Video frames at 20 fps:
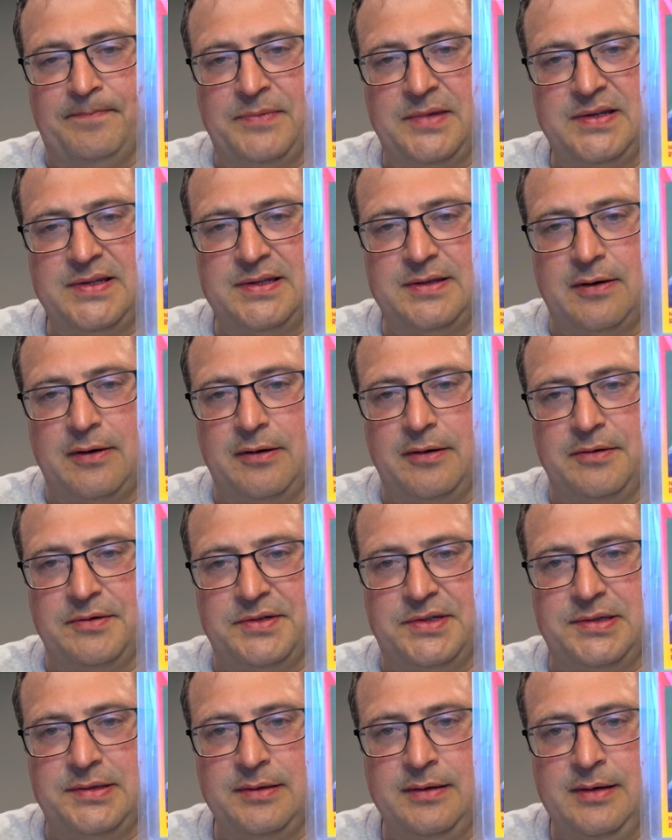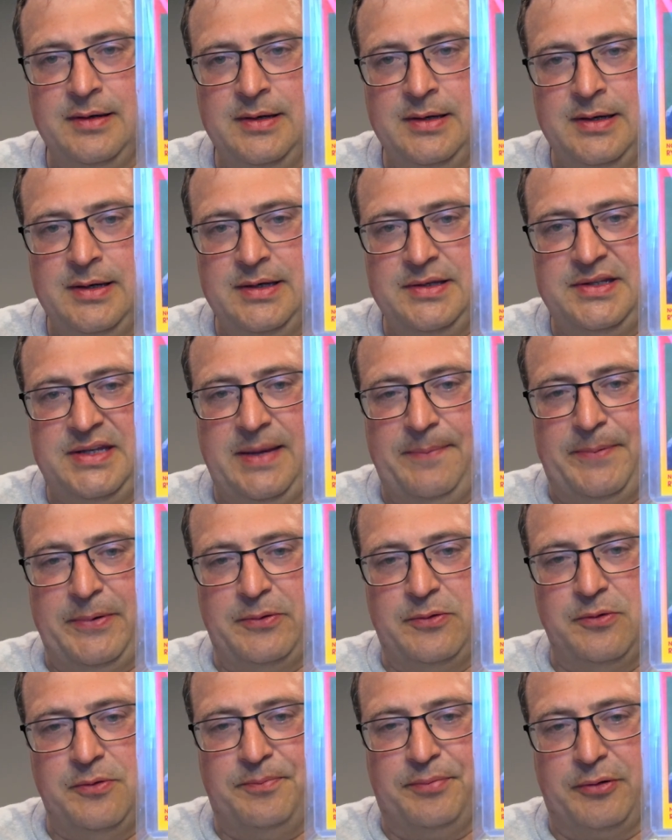Star's
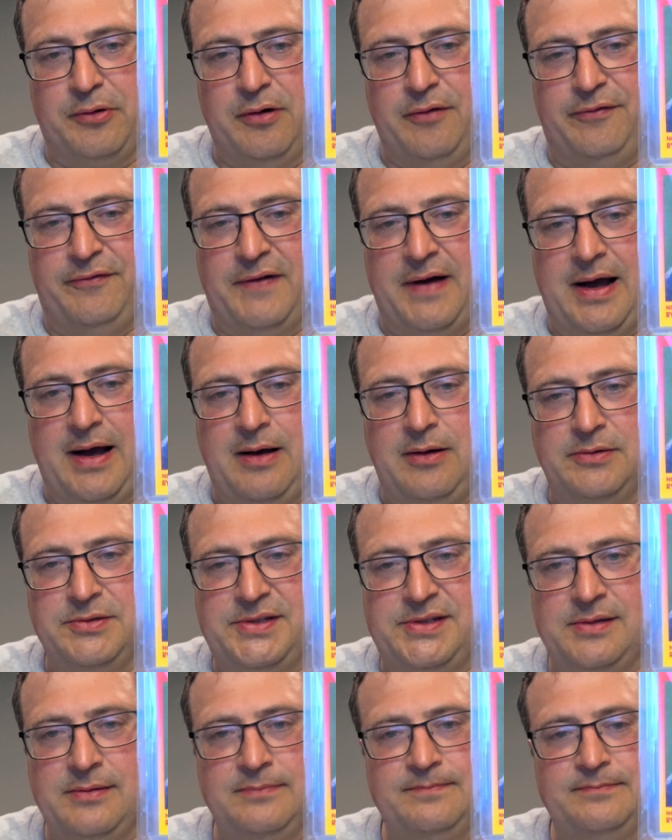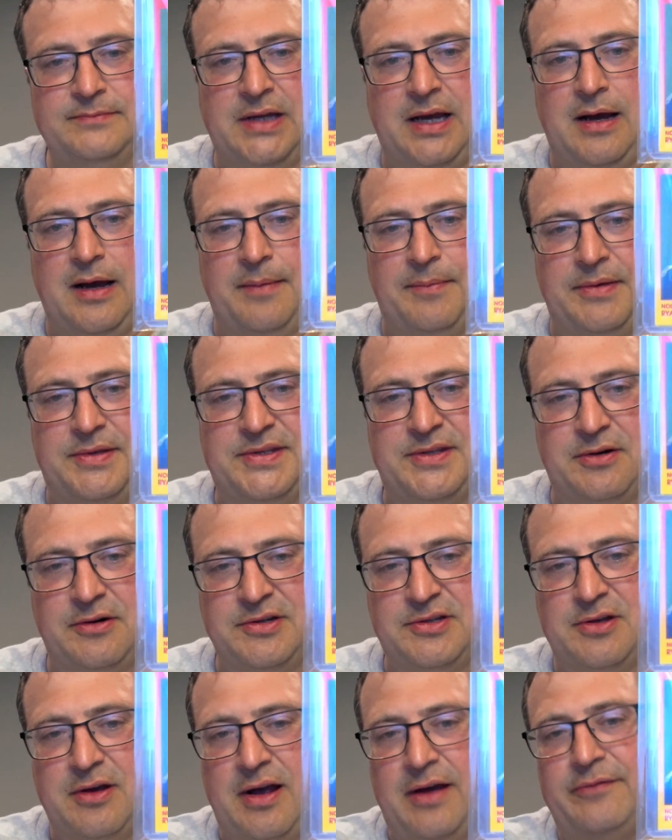typical profiles. It
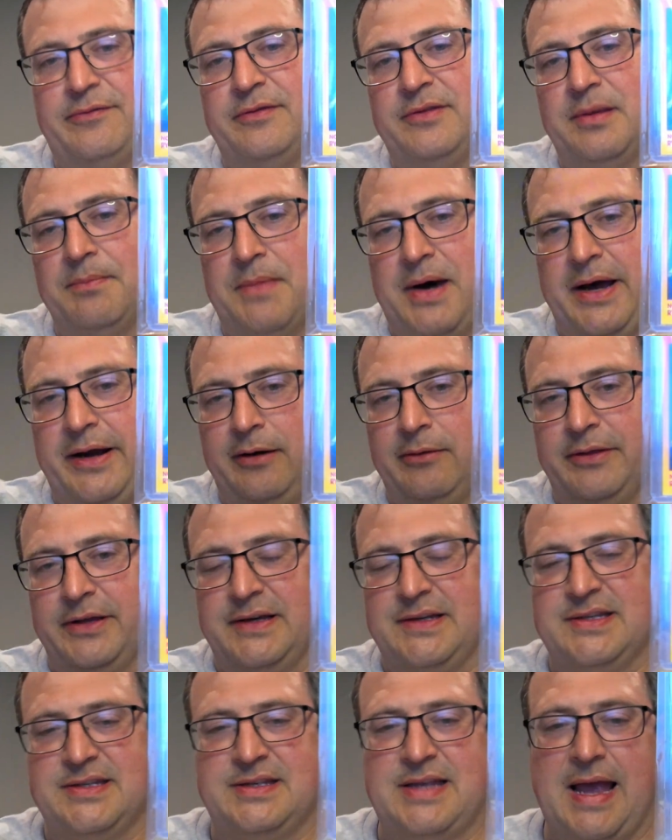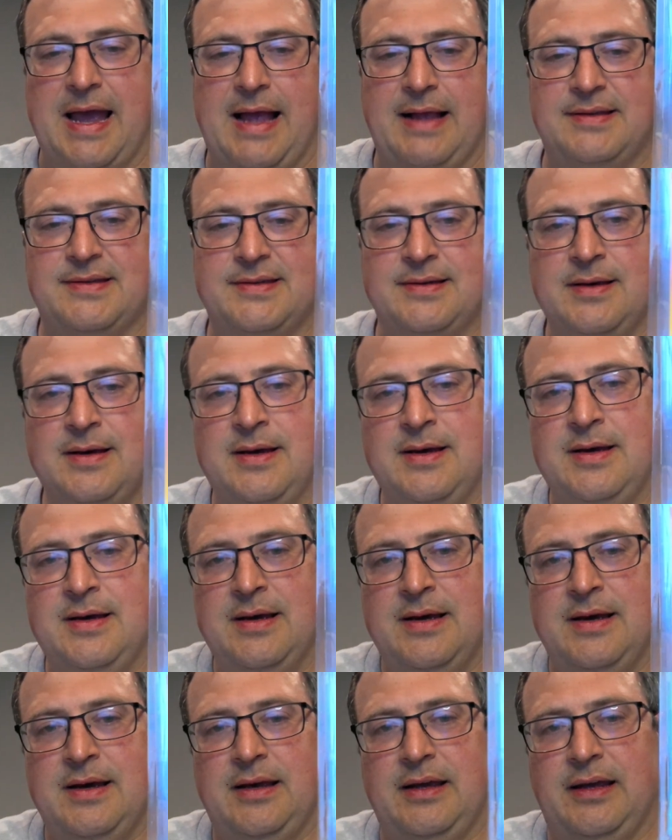starts off with the minor league stats,
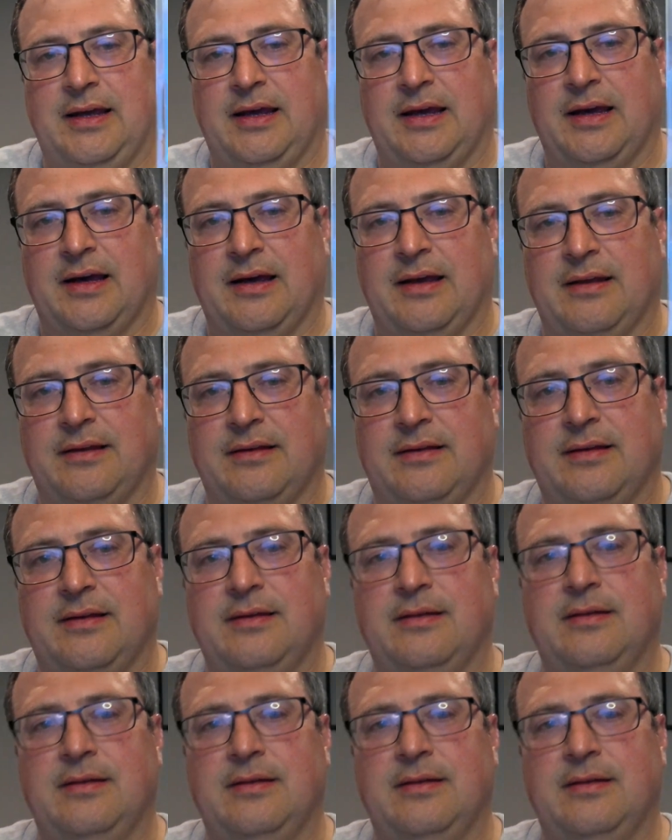and